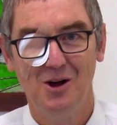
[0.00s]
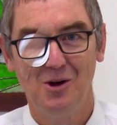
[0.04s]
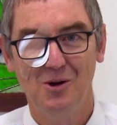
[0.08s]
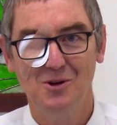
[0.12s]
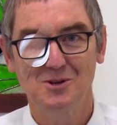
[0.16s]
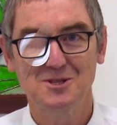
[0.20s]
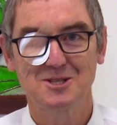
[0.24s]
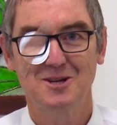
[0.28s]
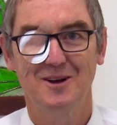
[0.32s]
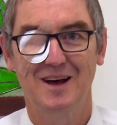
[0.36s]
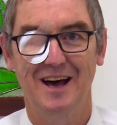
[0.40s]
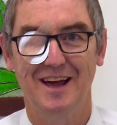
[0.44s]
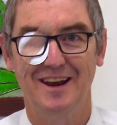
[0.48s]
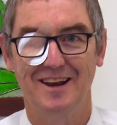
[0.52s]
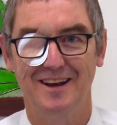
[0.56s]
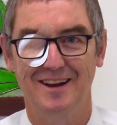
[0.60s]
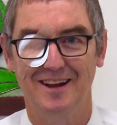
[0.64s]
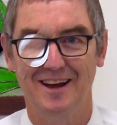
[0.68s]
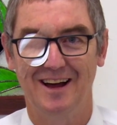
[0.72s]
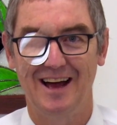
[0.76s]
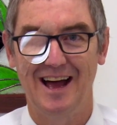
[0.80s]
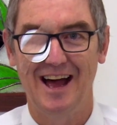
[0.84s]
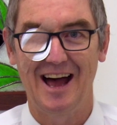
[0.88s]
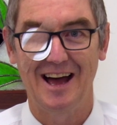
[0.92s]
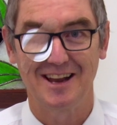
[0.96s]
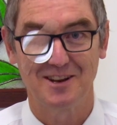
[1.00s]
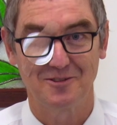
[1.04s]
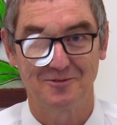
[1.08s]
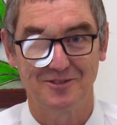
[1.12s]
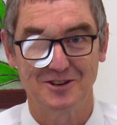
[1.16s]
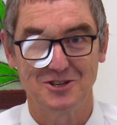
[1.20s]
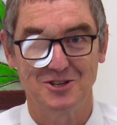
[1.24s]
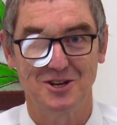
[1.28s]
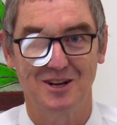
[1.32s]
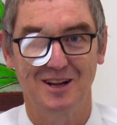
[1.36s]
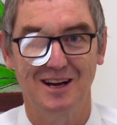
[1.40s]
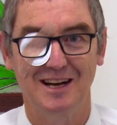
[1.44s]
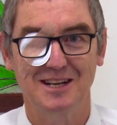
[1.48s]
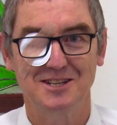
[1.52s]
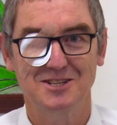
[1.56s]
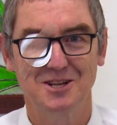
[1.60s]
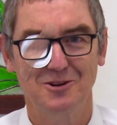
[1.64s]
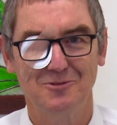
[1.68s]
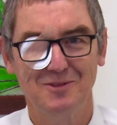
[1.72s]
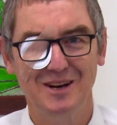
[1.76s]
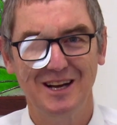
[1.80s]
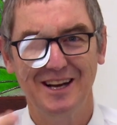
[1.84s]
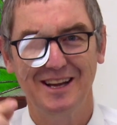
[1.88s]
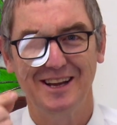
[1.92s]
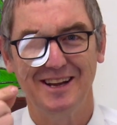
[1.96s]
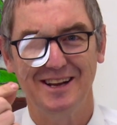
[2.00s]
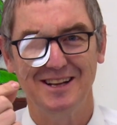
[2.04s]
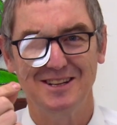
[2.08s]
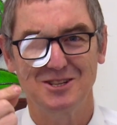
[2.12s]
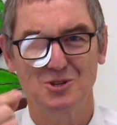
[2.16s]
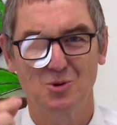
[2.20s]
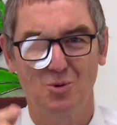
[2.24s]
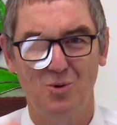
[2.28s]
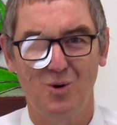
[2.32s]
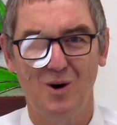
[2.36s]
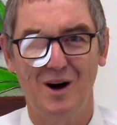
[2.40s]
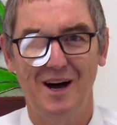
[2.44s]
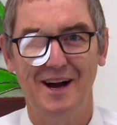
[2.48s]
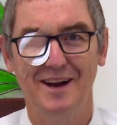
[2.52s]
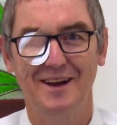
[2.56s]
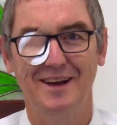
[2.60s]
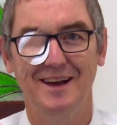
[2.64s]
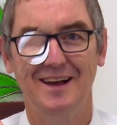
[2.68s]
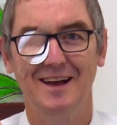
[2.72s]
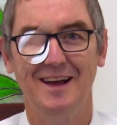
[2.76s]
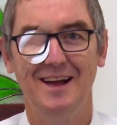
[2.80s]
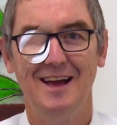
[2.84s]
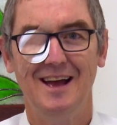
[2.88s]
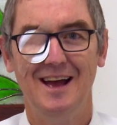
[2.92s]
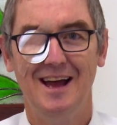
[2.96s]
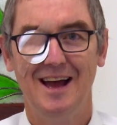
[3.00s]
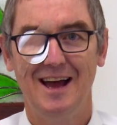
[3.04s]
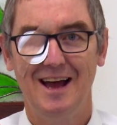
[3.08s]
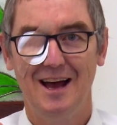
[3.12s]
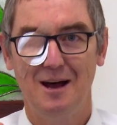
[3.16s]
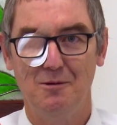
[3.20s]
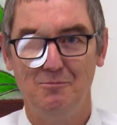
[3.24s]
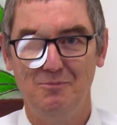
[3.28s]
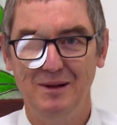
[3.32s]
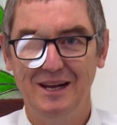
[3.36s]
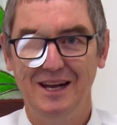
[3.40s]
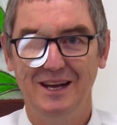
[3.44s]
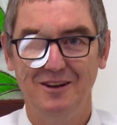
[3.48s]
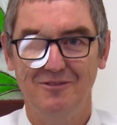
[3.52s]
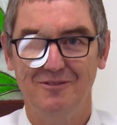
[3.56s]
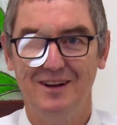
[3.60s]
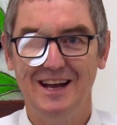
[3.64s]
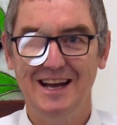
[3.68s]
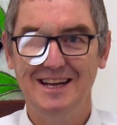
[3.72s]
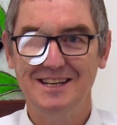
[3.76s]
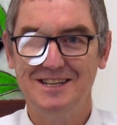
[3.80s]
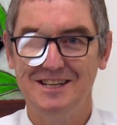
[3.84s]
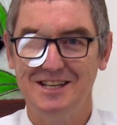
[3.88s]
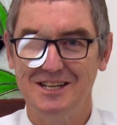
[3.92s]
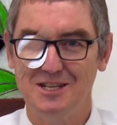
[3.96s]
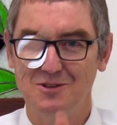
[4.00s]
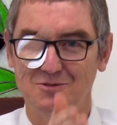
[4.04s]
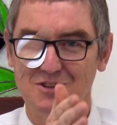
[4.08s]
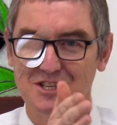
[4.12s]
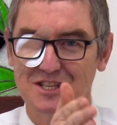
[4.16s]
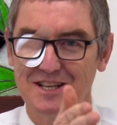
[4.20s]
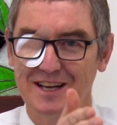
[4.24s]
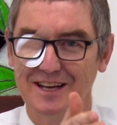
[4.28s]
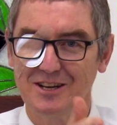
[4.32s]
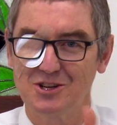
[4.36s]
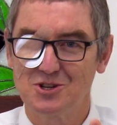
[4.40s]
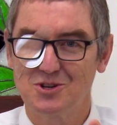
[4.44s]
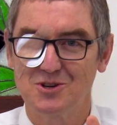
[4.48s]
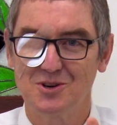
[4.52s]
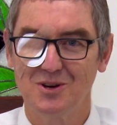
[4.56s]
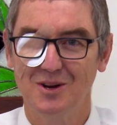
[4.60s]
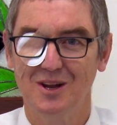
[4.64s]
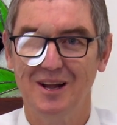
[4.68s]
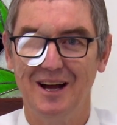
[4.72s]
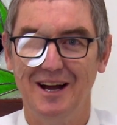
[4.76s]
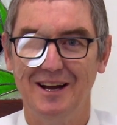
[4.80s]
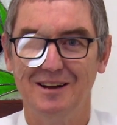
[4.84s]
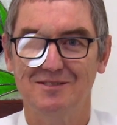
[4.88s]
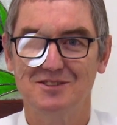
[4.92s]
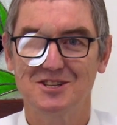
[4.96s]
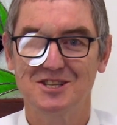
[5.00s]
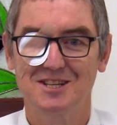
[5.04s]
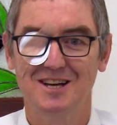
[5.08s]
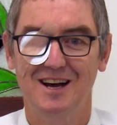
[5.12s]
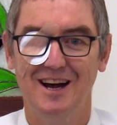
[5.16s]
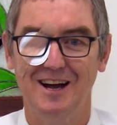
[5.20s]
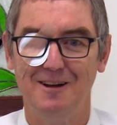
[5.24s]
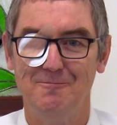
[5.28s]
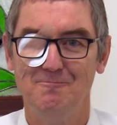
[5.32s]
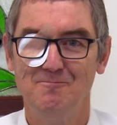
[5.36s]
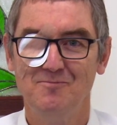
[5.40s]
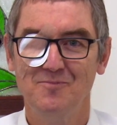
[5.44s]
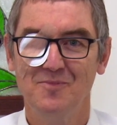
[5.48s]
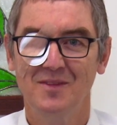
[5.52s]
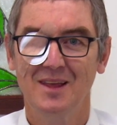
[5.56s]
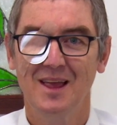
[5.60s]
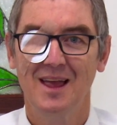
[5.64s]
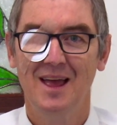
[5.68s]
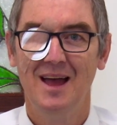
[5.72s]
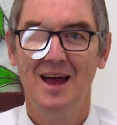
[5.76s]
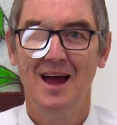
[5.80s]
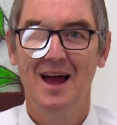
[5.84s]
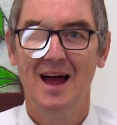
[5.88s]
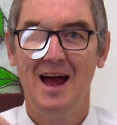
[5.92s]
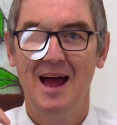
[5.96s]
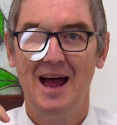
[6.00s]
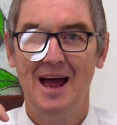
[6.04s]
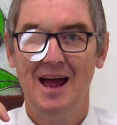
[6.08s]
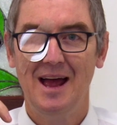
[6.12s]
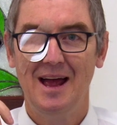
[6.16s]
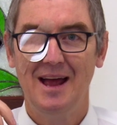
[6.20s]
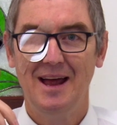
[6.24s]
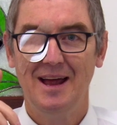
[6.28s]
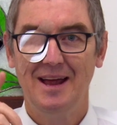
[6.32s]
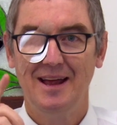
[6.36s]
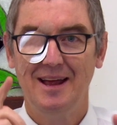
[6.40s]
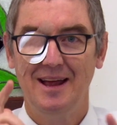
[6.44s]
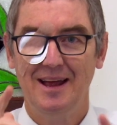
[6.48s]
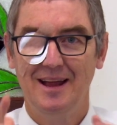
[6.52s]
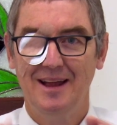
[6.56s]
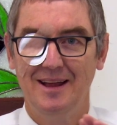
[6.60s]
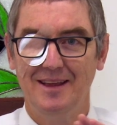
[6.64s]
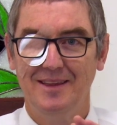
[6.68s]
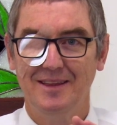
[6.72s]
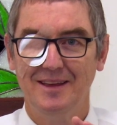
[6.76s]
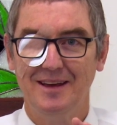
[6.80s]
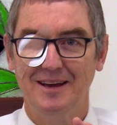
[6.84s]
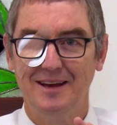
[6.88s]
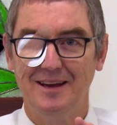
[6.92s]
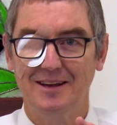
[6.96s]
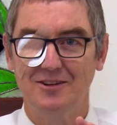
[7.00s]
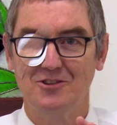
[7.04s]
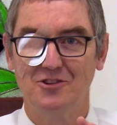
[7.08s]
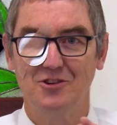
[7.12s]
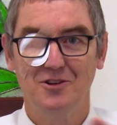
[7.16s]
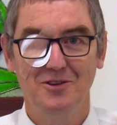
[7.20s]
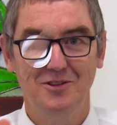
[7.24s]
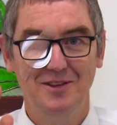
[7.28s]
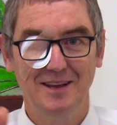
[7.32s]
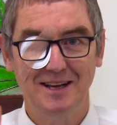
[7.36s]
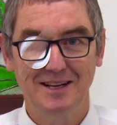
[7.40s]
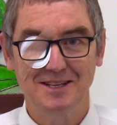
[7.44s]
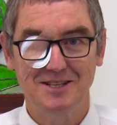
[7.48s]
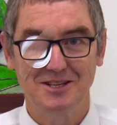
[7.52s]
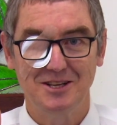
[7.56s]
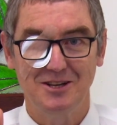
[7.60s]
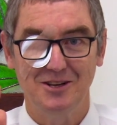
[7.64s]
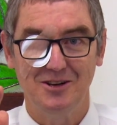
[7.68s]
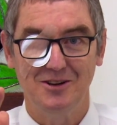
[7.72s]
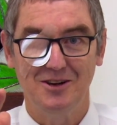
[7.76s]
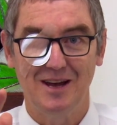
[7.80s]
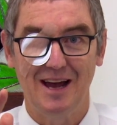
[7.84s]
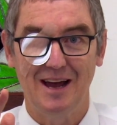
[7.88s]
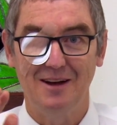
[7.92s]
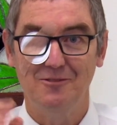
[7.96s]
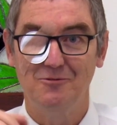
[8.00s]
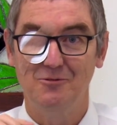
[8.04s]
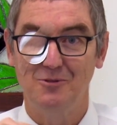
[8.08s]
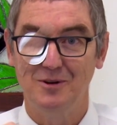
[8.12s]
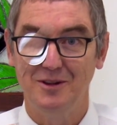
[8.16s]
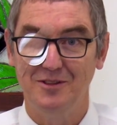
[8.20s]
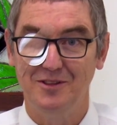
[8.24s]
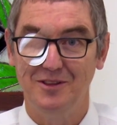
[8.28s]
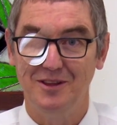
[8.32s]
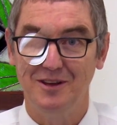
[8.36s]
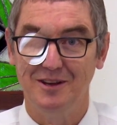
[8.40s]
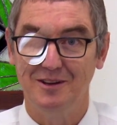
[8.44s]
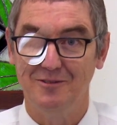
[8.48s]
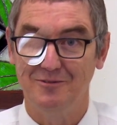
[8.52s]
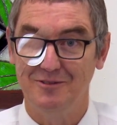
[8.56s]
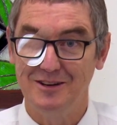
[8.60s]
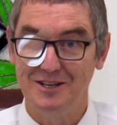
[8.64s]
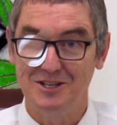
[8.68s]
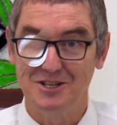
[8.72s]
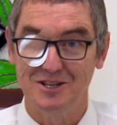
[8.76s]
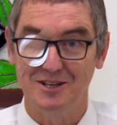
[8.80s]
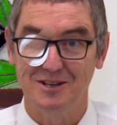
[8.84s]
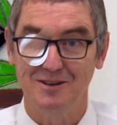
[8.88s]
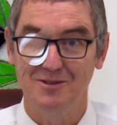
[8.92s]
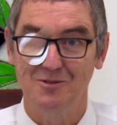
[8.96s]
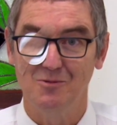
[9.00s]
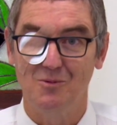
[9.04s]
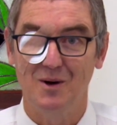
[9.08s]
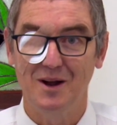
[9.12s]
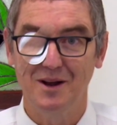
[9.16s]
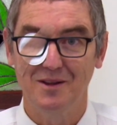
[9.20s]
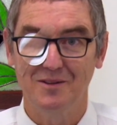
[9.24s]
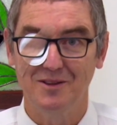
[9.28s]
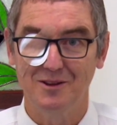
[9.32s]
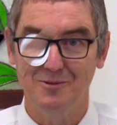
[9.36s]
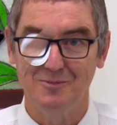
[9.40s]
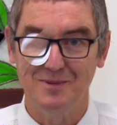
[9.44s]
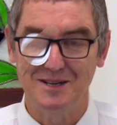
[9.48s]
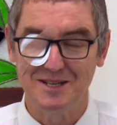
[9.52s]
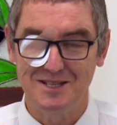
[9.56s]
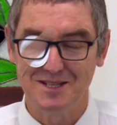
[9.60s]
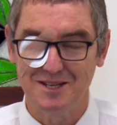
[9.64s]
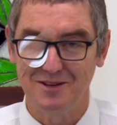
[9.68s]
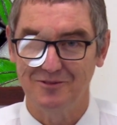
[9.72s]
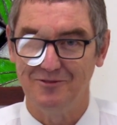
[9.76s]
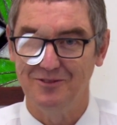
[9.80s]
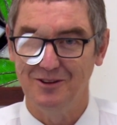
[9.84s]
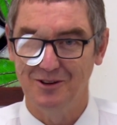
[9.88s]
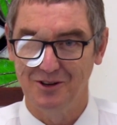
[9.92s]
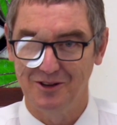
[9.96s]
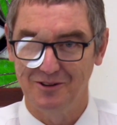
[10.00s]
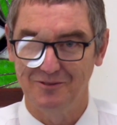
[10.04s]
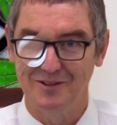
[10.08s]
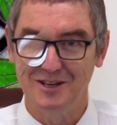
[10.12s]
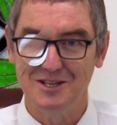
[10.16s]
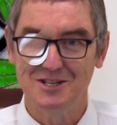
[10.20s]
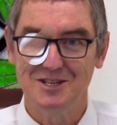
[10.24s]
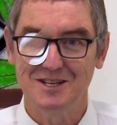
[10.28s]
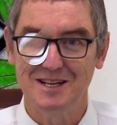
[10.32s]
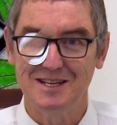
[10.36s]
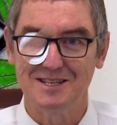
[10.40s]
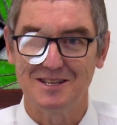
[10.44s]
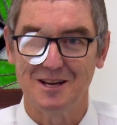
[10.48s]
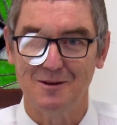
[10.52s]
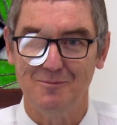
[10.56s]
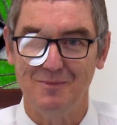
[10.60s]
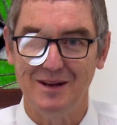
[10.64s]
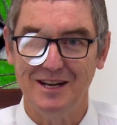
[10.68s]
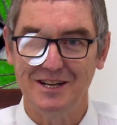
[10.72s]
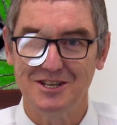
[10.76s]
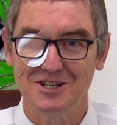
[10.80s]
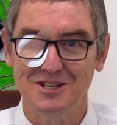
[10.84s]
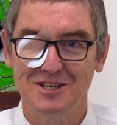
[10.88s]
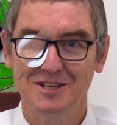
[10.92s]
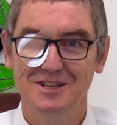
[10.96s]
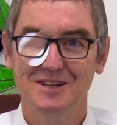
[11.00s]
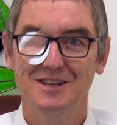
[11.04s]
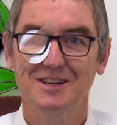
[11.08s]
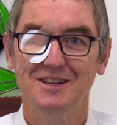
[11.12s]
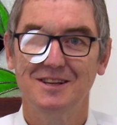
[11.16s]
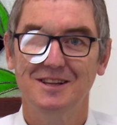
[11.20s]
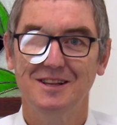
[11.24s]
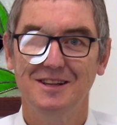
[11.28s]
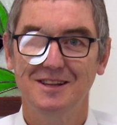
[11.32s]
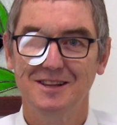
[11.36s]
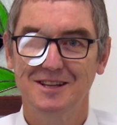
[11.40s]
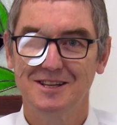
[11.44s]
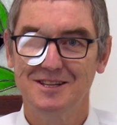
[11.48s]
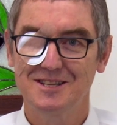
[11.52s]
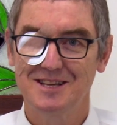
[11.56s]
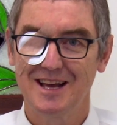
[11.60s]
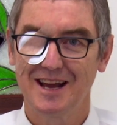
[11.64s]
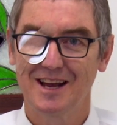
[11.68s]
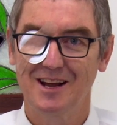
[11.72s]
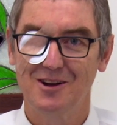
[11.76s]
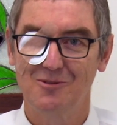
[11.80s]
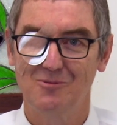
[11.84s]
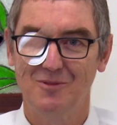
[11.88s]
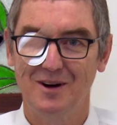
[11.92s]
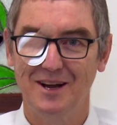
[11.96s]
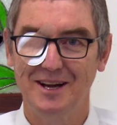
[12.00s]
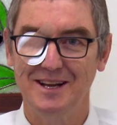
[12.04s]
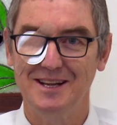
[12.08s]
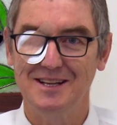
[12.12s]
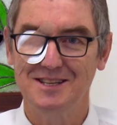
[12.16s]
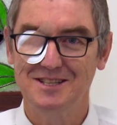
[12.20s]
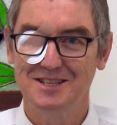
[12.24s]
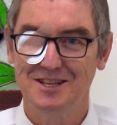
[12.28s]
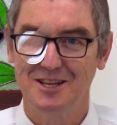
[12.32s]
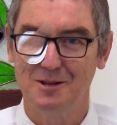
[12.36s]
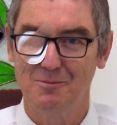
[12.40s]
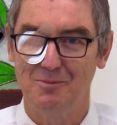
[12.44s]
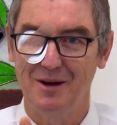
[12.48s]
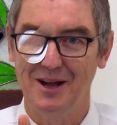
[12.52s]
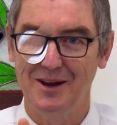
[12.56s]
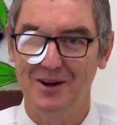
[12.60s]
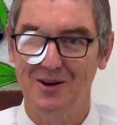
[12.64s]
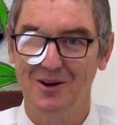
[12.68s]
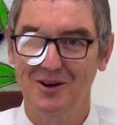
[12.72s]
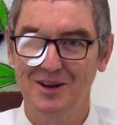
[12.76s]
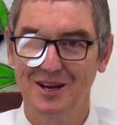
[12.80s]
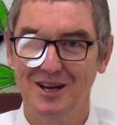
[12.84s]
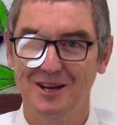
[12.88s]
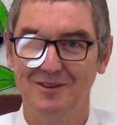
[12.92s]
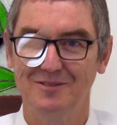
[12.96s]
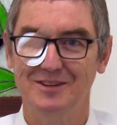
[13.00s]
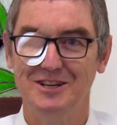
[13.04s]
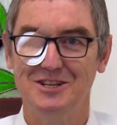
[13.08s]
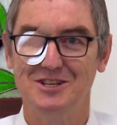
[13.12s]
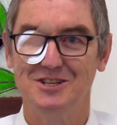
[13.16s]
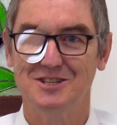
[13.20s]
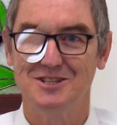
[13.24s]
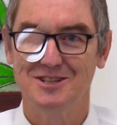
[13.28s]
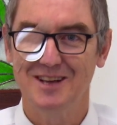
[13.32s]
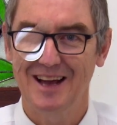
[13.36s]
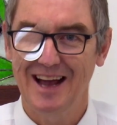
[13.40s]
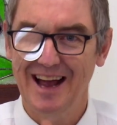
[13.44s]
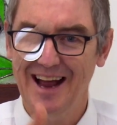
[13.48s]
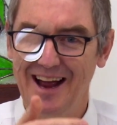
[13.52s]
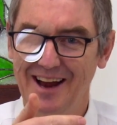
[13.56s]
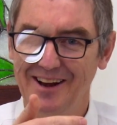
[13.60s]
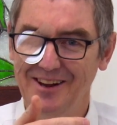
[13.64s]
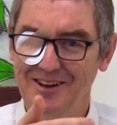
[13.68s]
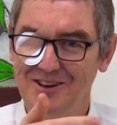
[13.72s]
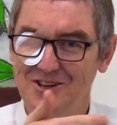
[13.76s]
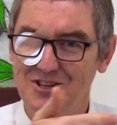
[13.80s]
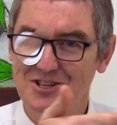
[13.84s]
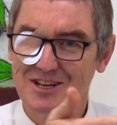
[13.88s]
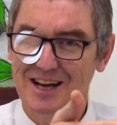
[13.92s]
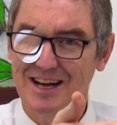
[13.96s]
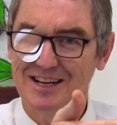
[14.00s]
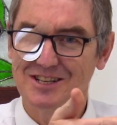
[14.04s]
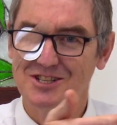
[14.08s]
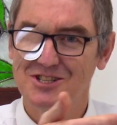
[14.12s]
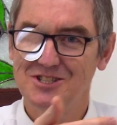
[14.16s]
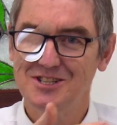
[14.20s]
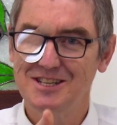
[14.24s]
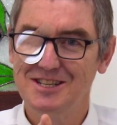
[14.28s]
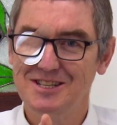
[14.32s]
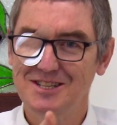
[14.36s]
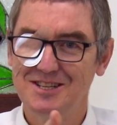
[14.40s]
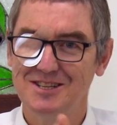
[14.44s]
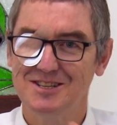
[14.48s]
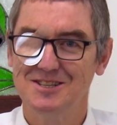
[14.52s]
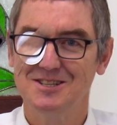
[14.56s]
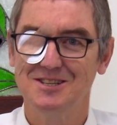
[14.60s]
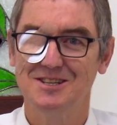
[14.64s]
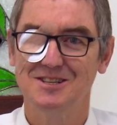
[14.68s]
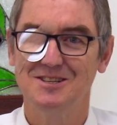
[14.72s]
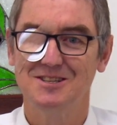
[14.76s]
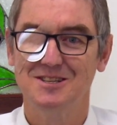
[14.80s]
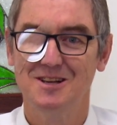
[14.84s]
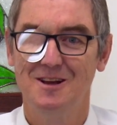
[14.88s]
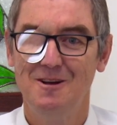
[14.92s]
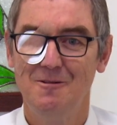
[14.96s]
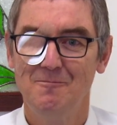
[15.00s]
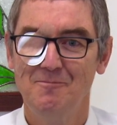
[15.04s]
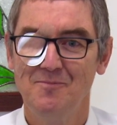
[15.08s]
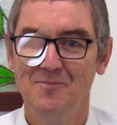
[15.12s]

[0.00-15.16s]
also had an artificial eye. So really it is quite a big advantage for seeing true line of sight. The two things that you have with the vision, one of them is the field of vision, as I mentioned. The second one is the binocular vision. So how do you judge distances?